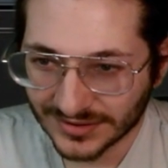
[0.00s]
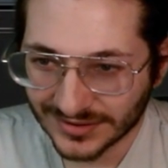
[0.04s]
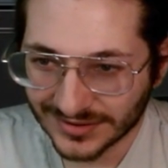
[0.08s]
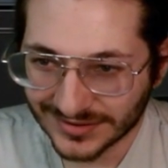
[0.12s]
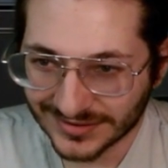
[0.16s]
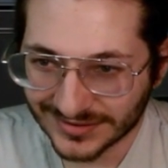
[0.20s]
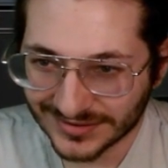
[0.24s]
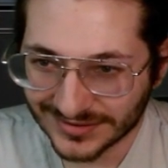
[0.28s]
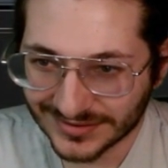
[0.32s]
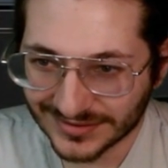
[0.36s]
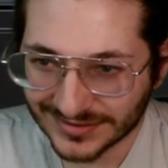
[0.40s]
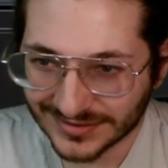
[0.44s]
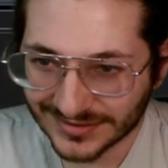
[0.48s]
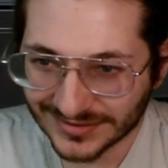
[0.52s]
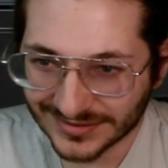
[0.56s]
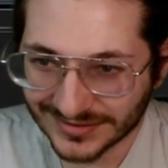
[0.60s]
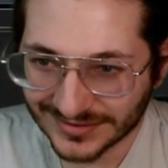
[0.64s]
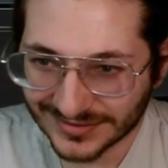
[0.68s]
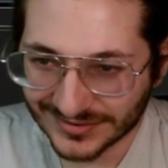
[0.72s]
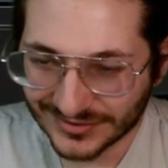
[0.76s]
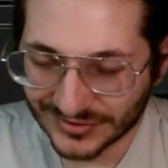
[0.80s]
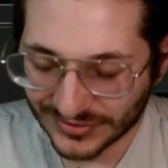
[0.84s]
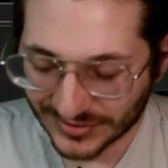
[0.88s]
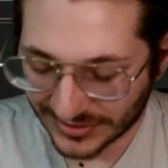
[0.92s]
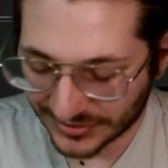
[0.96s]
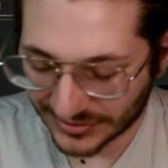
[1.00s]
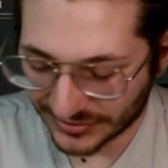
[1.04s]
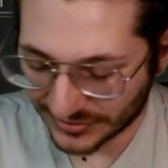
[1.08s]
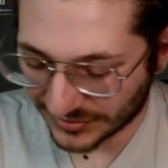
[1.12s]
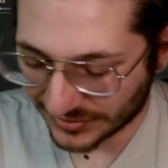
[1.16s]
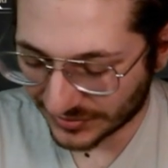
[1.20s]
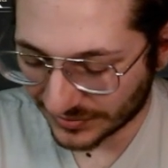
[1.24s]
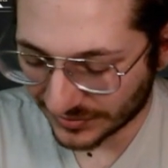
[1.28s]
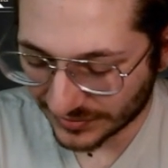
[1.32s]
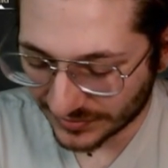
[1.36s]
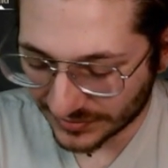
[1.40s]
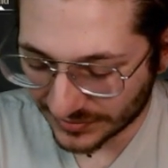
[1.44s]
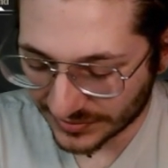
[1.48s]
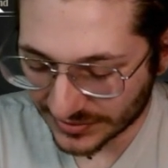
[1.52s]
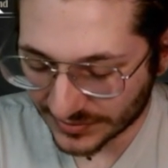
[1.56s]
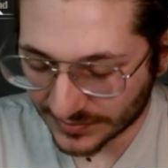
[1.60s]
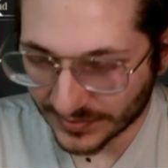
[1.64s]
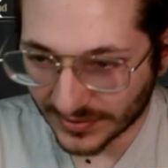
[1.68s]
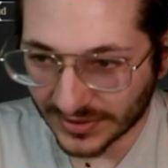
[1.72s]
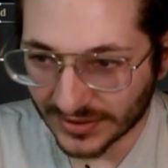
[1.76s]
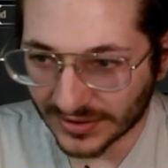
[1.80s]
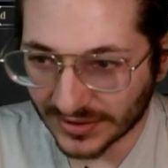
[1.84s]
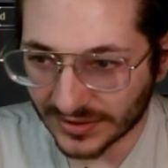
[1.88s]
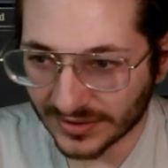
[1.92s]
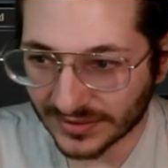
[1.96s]
Isn't treasure cruise
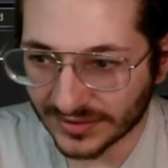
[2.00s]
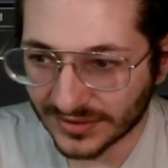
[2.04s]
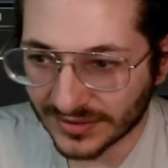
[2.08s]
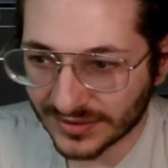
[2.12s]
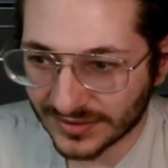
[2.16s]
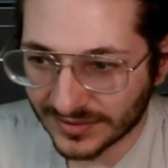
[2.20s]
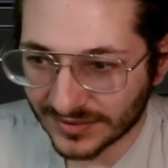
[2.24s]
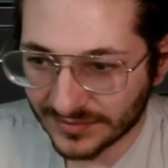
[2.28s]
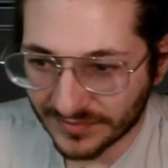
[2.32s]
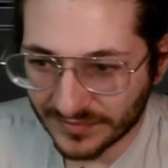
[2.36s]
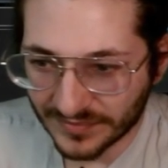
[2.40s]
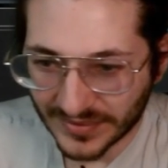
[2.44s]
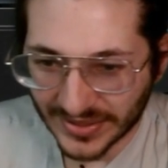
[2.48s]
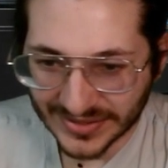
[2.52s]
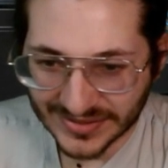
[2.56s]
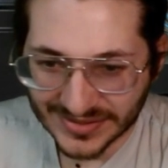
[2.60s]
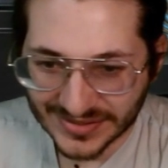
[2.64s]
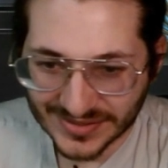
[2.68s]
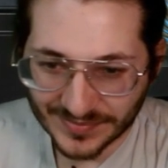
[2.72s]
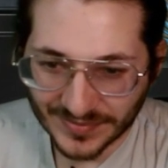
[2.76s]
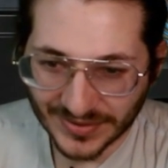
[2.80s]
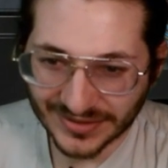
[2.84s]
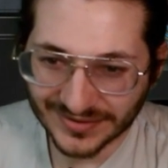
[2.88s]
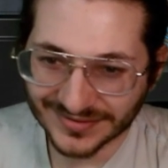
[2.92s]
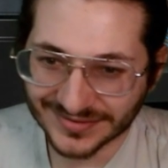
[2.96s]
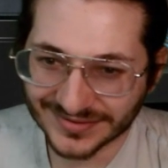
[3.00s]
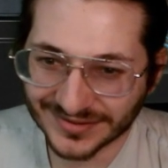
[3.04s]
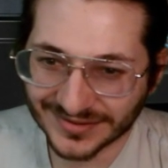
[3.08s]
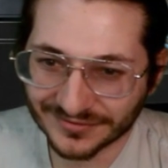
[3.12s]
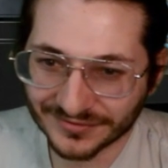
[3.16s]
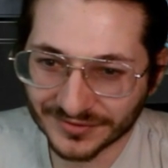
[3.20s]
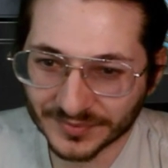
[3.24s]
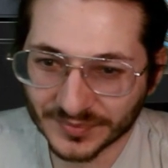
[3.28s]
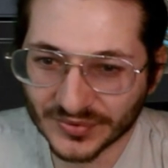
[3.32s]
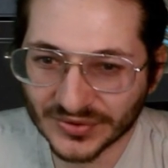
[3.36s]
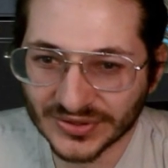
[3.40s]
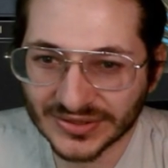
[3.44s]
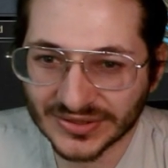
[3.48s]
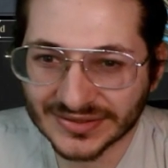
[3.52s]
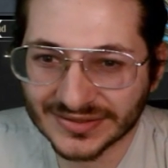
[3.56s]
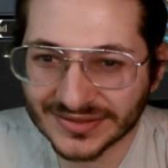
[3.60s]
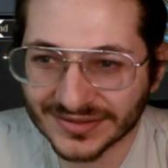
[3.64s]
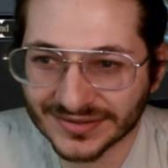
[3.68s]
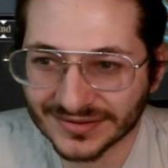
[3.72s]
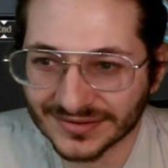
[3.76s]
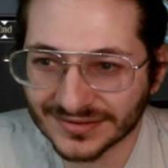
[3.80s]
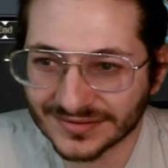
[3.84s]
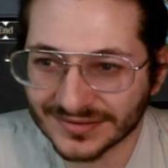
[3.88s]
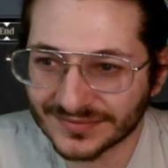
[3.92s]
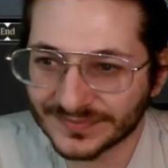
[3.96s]
one of the best spells ever printed?
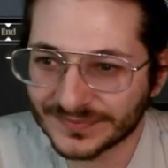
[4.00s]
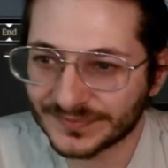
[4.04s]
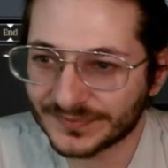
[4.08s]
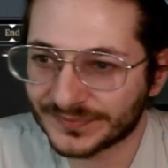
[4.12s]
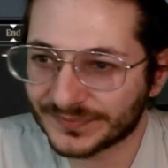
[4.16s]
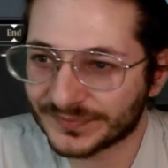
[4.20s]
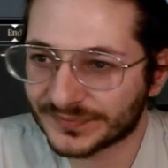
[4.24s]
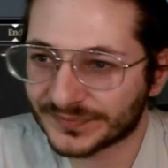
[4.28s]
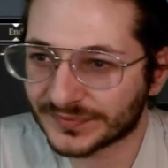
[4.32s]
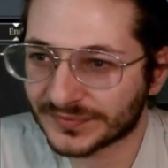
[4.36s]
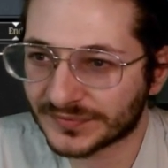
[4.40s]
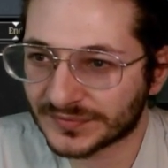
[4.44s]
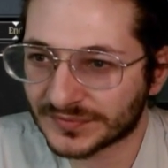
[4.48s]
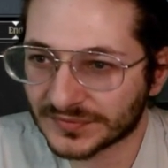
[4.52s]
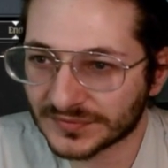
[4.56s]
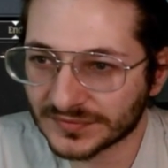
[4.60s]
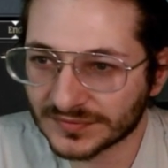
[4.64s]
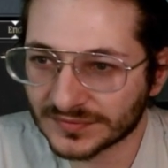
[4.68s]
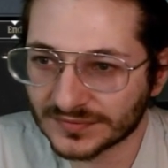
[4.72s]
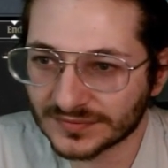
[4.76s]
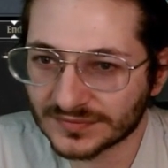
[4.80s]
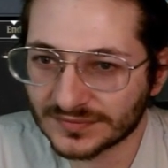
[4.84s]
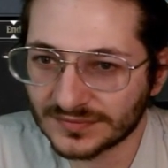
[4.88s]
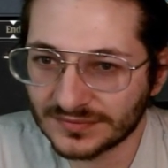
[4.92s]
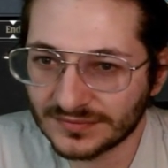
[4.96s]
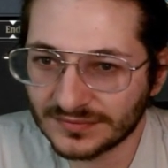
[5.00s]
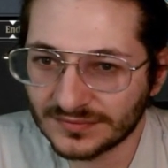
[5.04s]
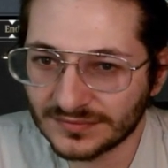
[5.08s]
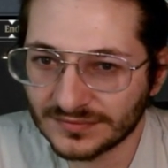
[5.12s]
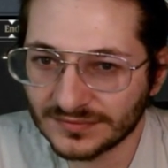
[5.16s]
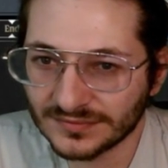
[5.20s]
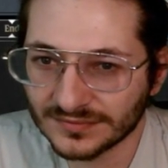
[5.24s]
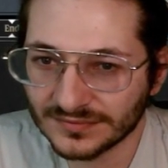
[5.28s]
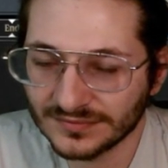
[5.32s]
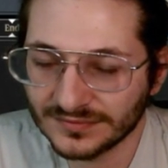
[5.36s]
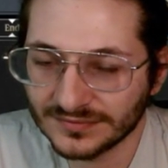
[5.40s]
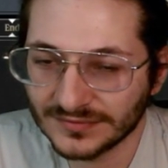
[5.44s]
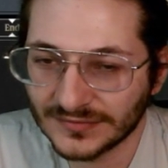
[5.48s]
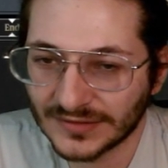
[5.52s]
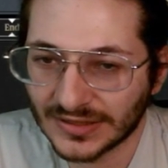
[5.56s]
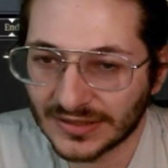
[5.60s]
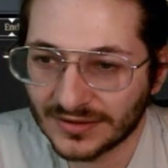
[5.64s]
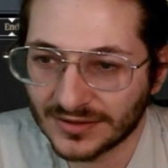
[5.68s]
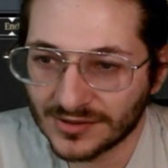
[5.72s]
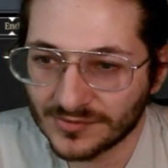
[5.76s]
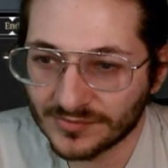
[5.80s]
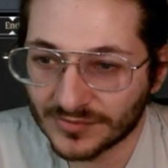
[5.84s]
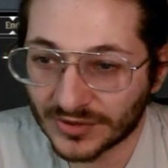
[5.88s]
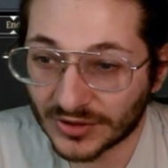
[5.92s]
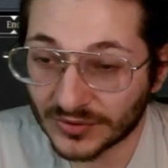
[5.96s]

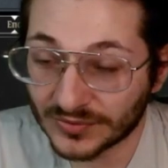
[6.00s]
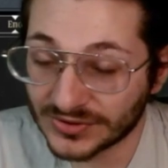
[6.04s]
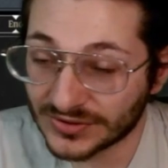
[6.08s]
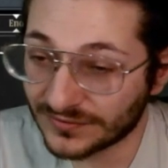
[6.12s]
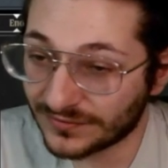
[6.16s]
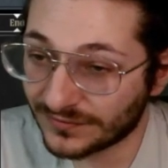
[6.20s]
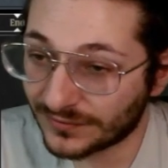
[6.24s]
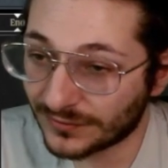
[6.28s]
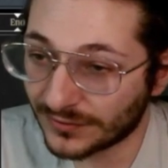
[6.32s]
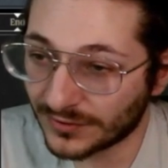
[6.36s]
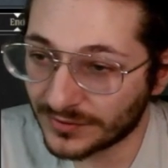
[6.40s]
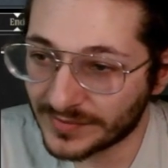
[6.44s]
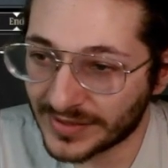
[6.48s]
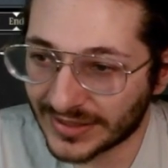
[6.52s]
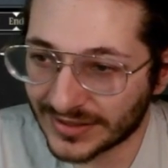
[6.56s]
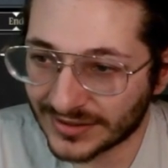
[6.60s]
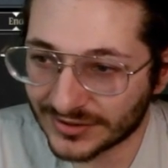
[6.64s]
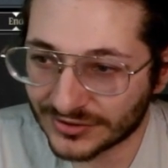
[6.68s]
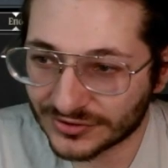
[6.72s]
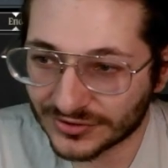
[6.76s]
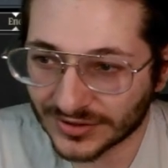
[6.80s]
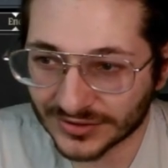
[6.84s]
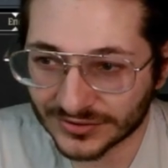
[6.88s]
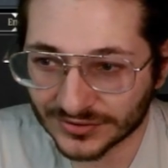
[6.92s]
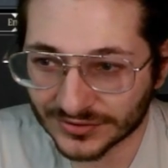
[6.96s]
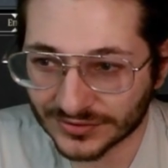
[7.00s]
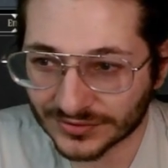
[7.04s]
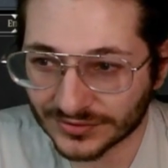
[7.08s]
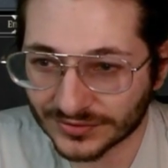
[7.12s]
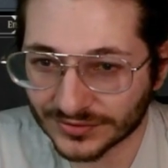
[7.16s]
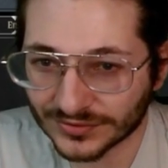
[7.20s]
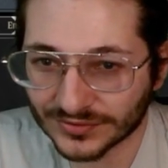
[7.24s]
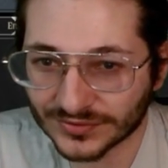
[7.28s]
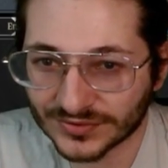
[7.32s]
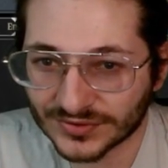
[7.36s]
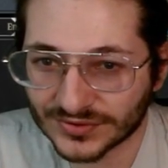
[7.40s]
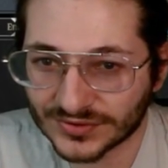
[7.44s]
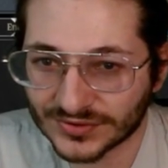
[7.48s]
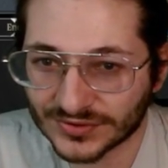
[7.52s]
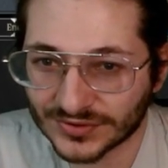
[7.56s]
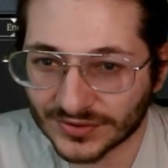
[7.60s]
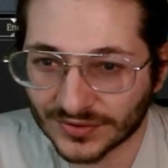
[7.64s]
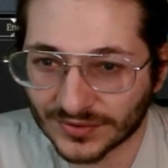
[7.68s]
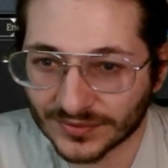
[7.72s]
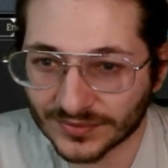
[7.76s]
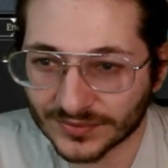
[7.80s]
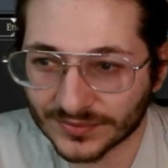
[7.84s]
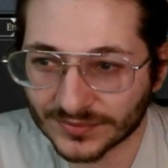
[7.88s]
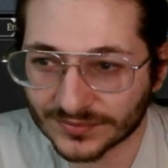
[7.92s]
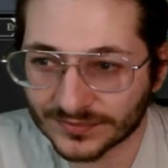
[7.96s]
But it was a 4-mana treasure cruise,
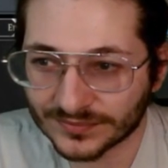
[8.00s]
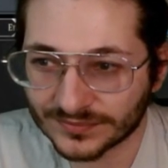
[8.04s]
so...